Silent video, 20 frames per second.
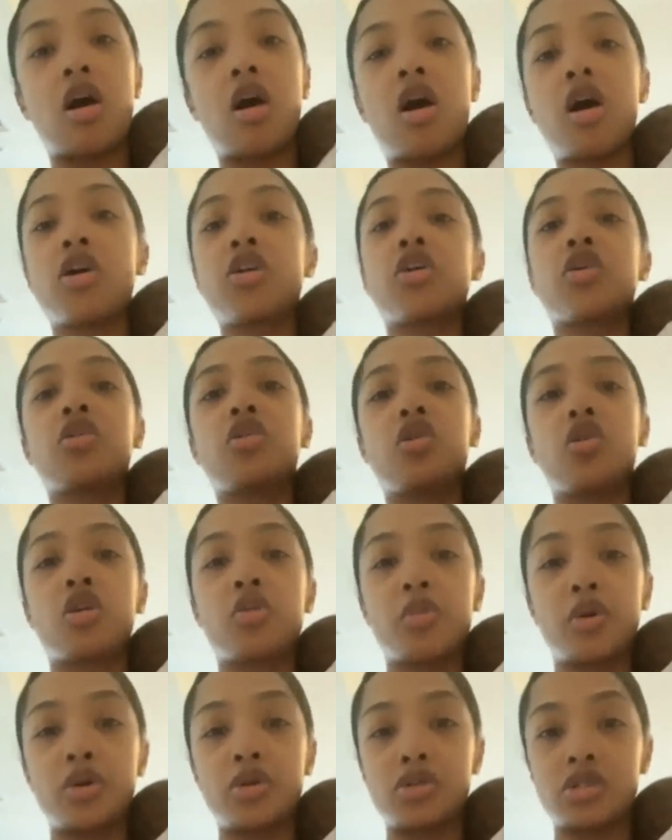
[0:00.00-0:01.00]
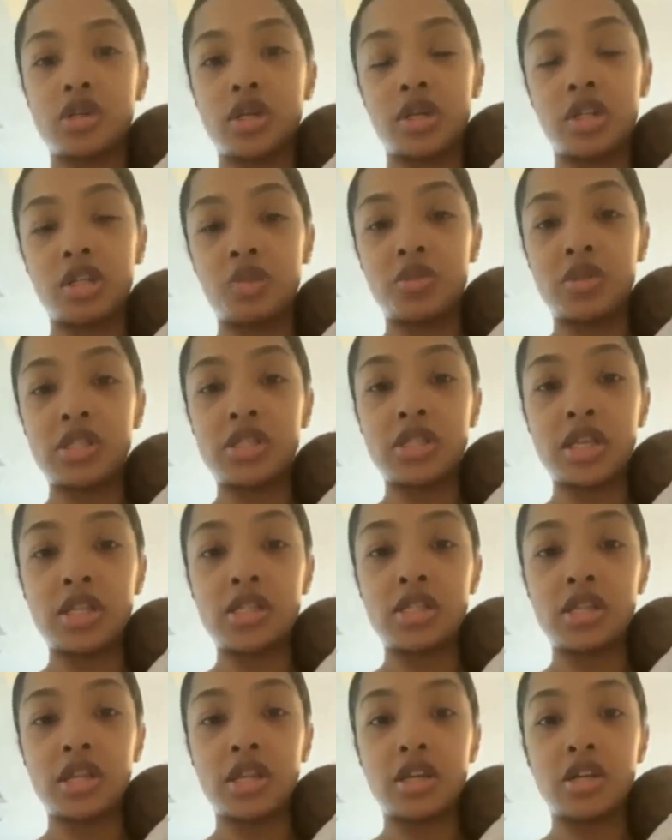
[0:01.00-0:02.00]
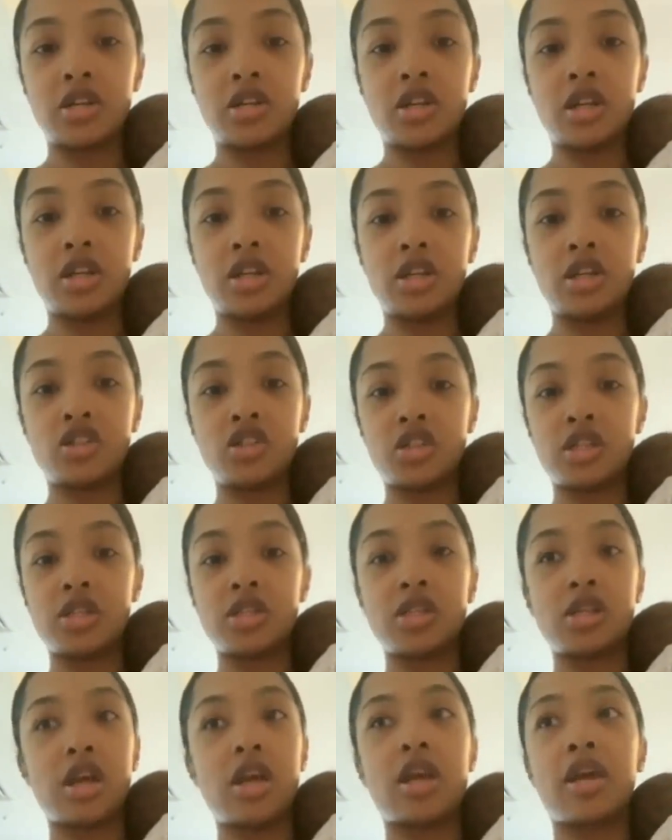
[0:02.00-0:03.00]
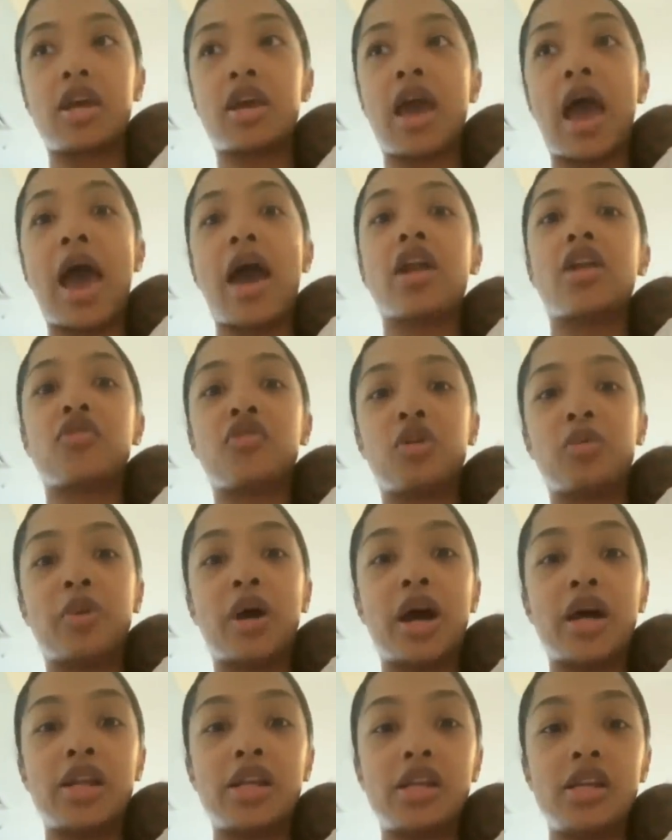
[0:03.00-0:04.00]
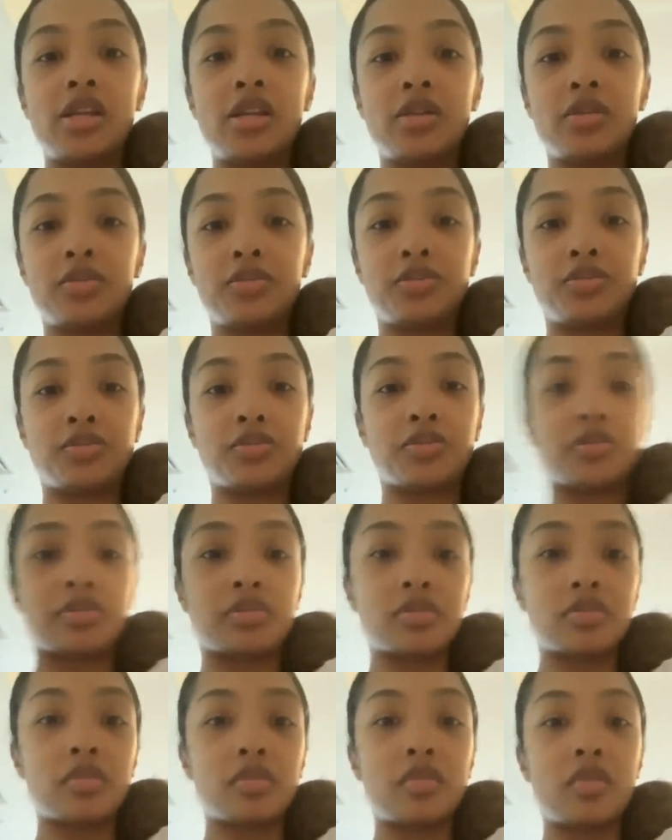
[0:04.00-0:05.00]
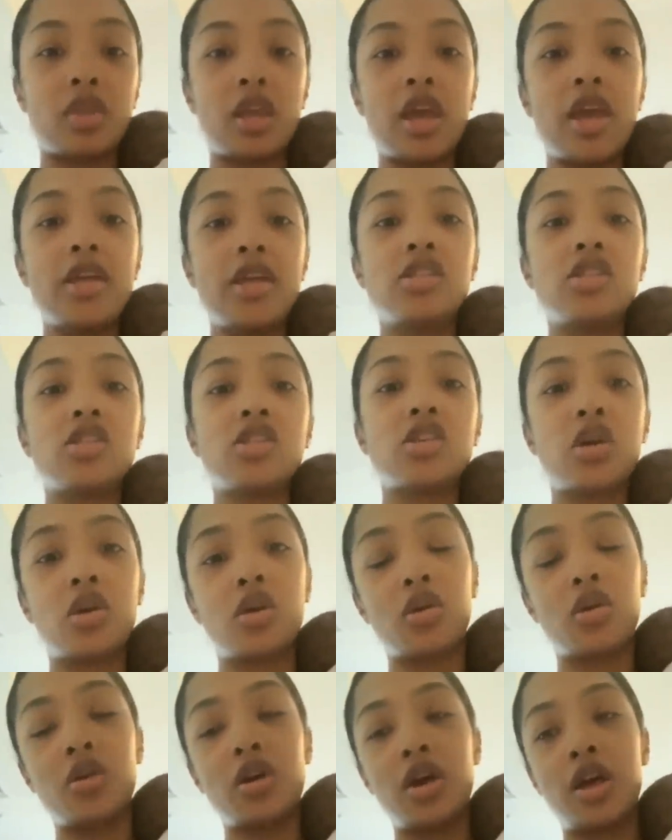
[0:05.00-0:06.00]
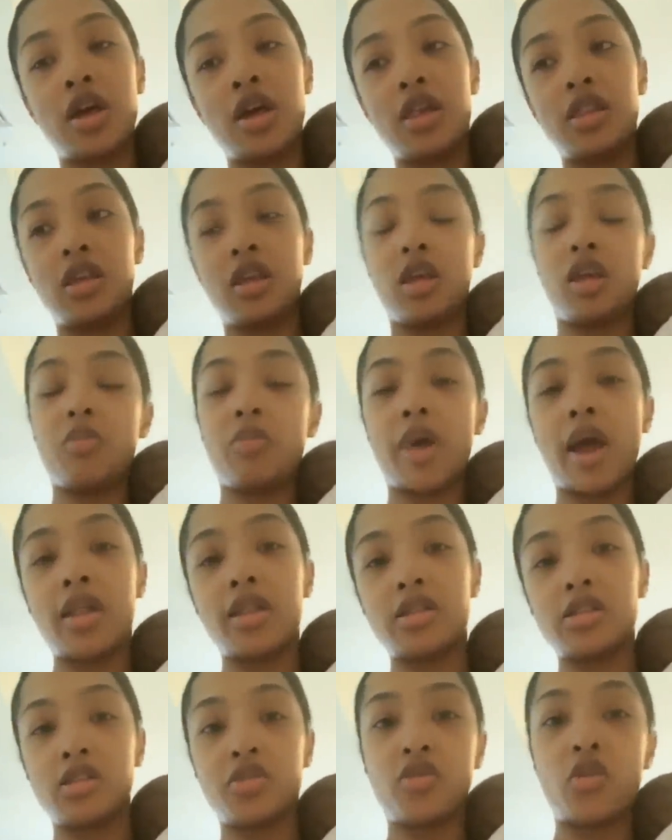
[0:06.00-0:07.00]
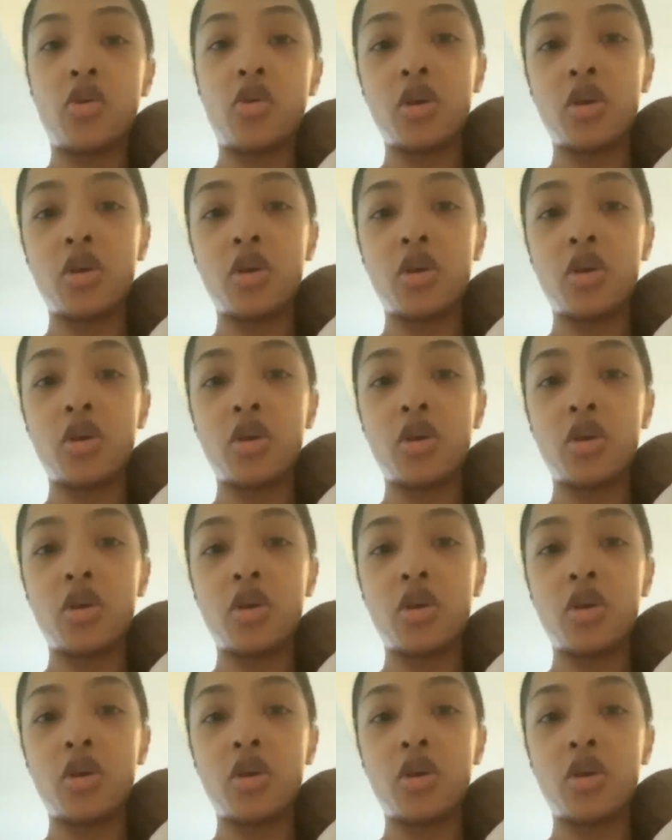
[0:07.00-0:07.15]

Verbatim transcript: all your hormones are in the placenta and, and it's just like out of your body. And so the imbalance of